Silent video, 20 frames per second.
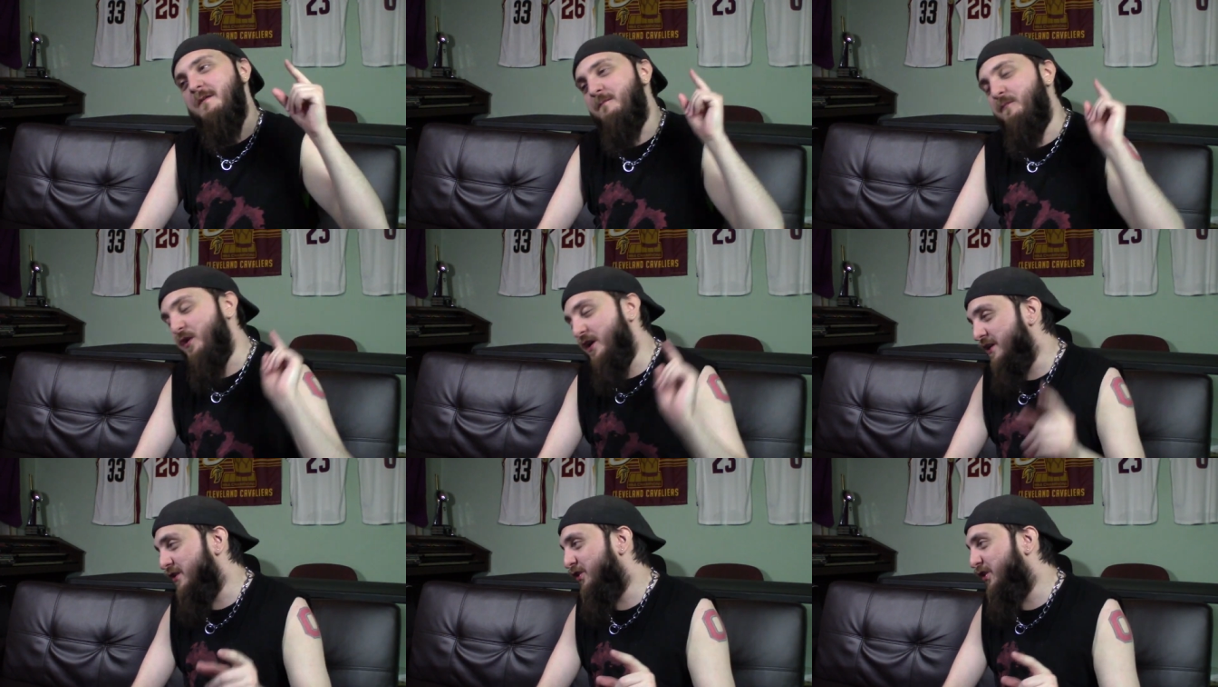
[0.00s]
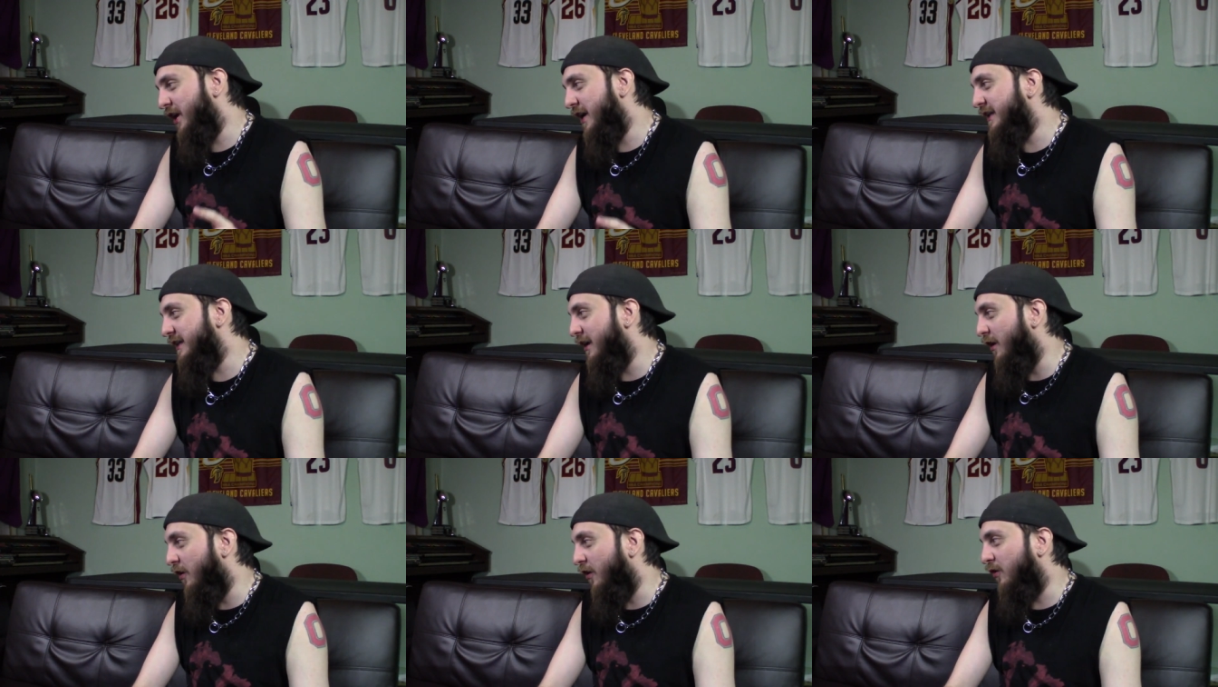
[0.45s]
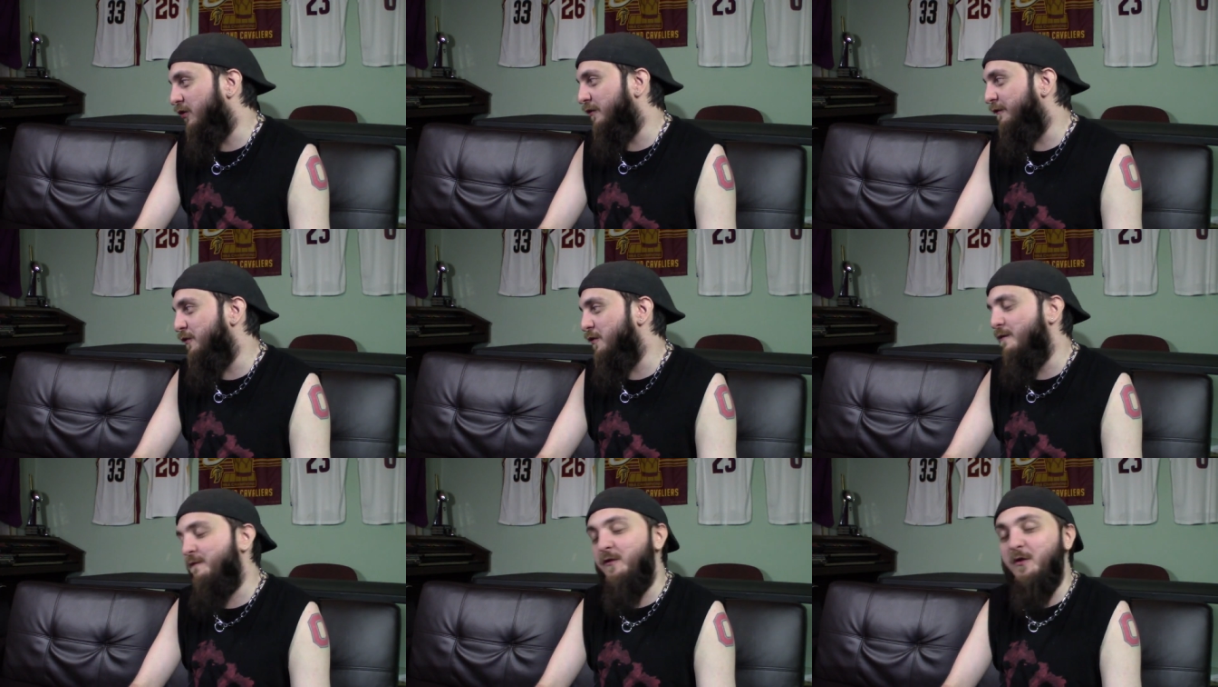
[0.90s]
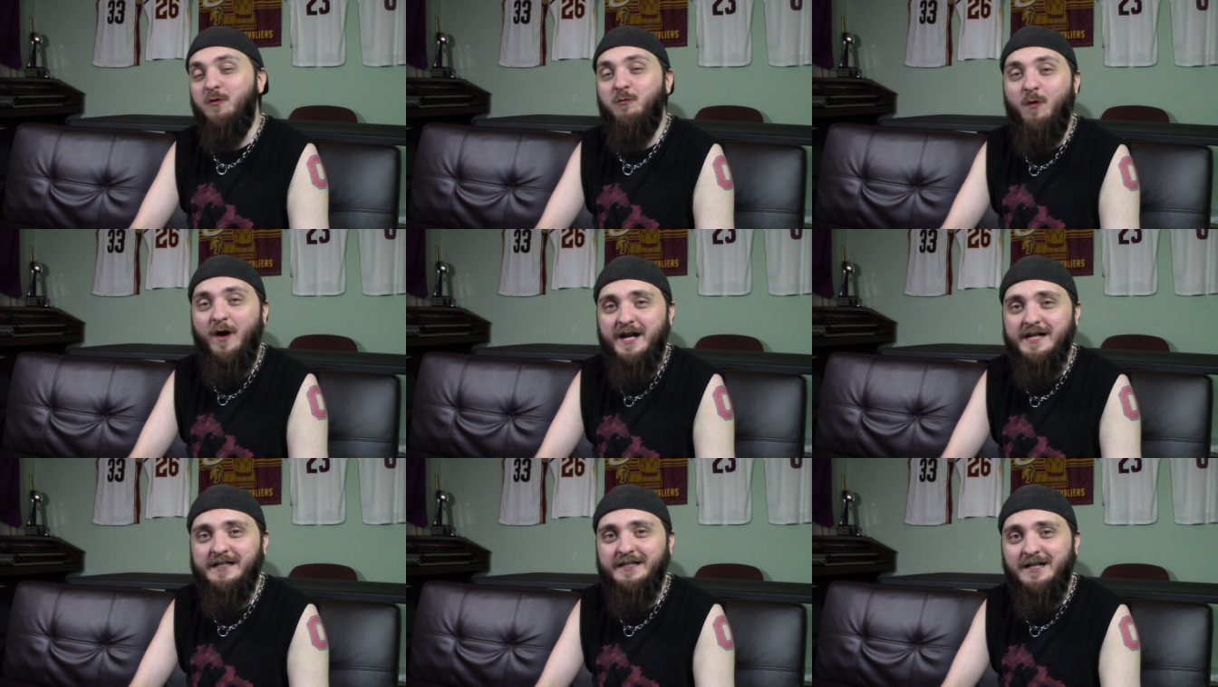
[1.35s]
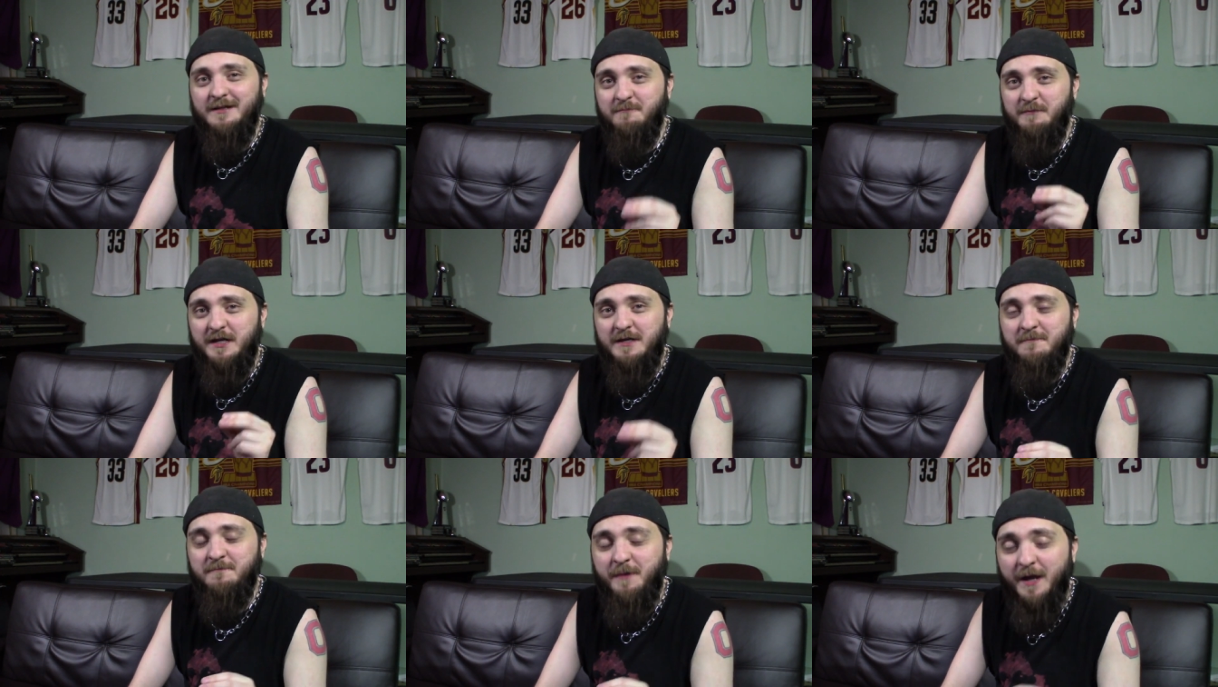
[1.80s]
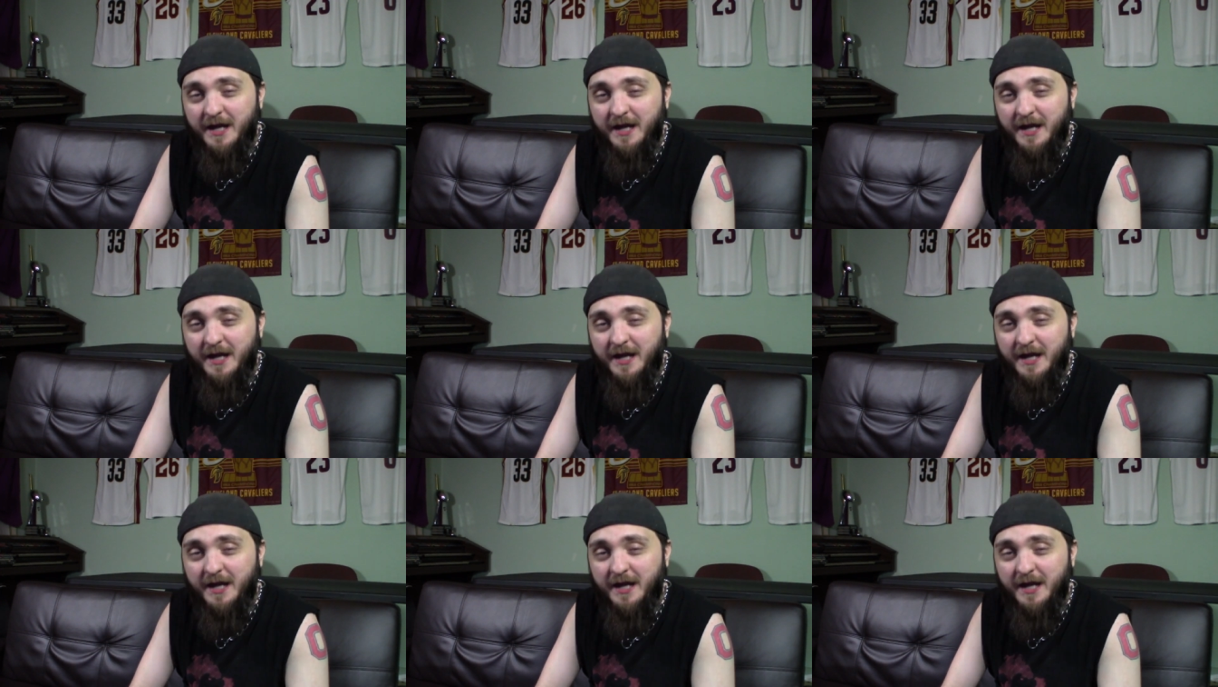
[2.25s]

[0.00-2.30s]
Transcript: Appreciate all of you for waiting and being